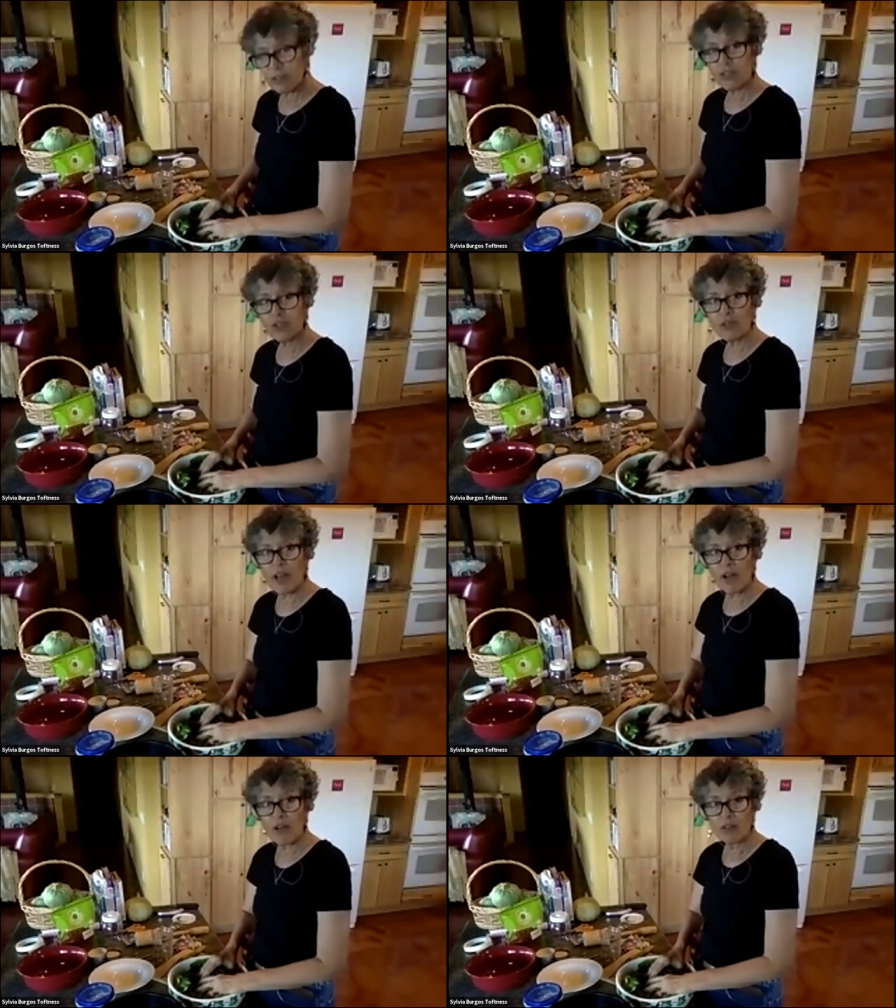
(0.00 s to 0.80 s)
to do
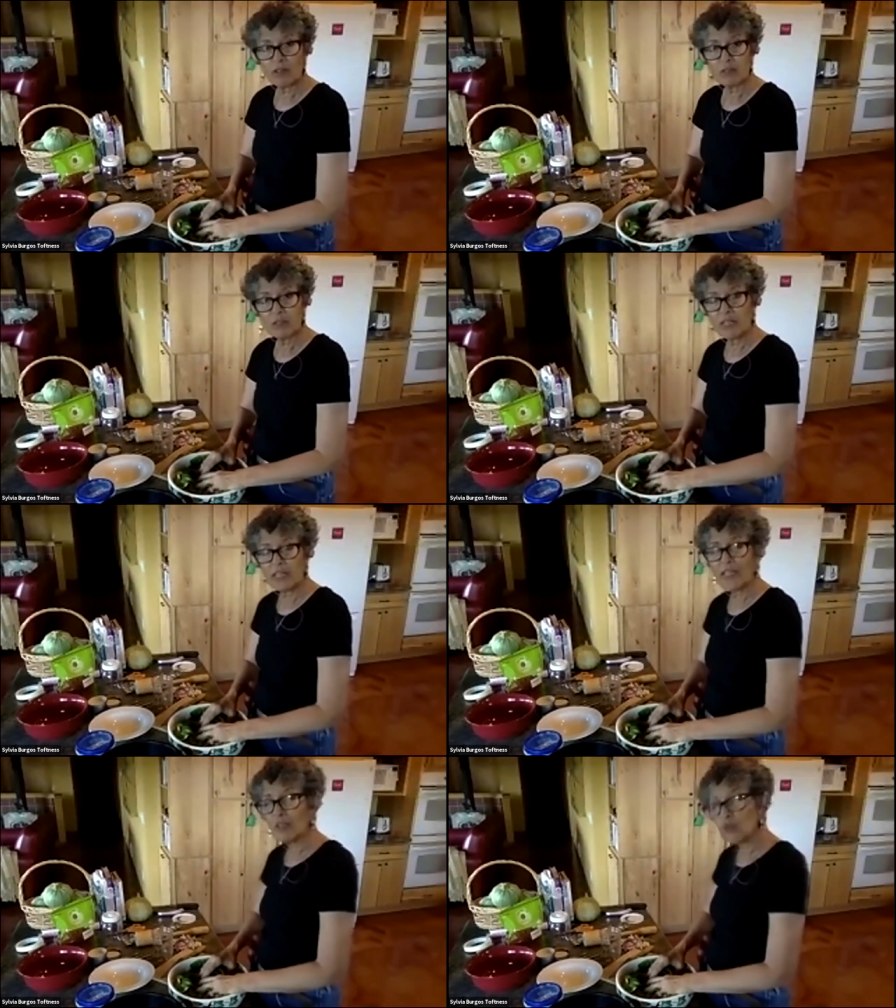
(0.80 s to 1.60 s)
now, and
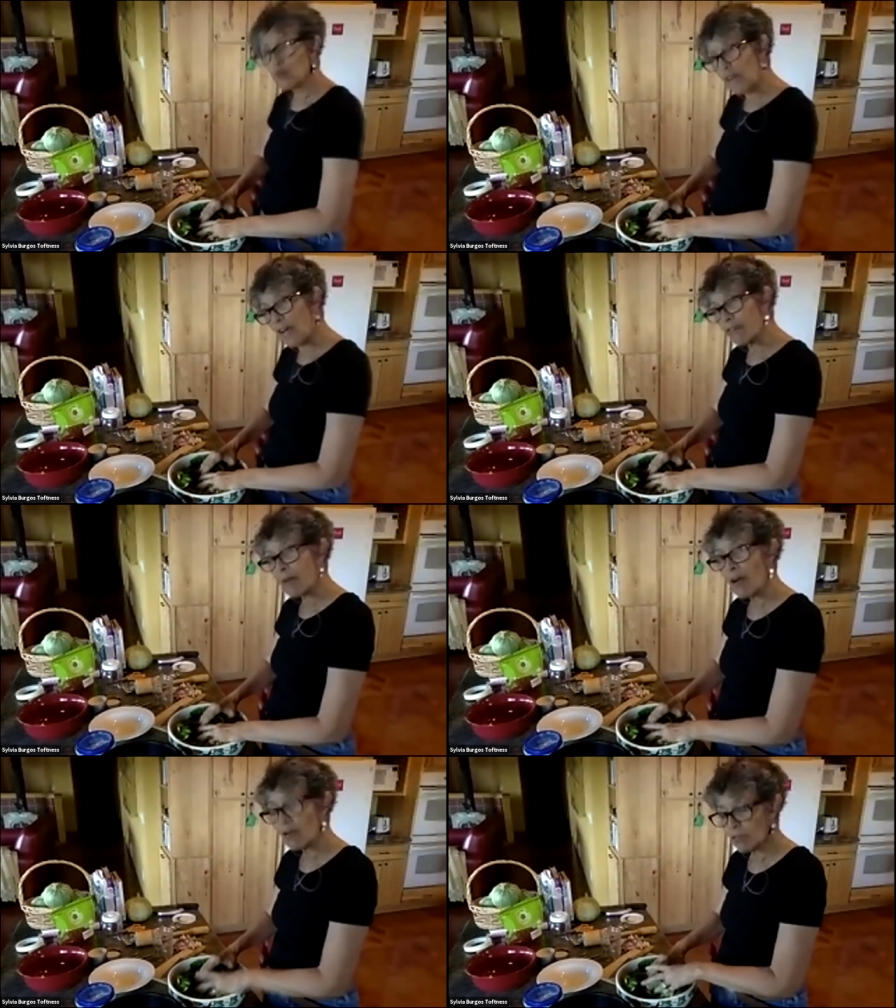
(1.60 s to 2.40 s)
again, this was ½ a
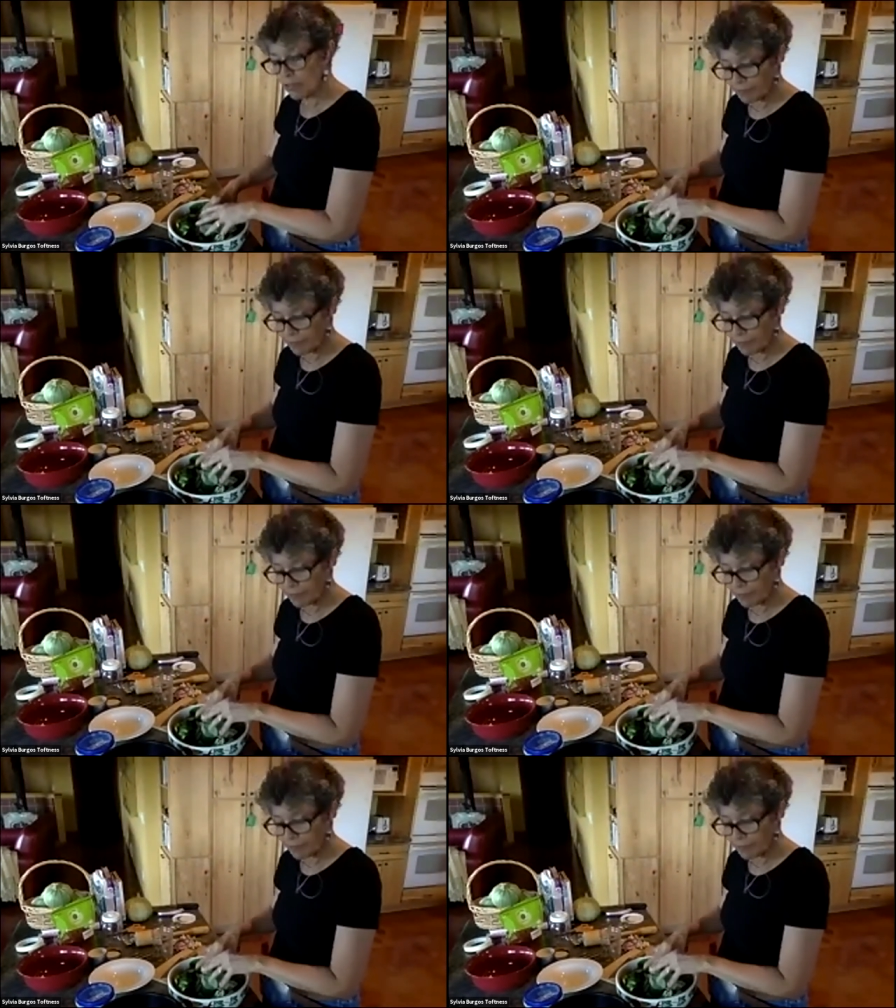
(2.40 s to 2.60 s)
pound,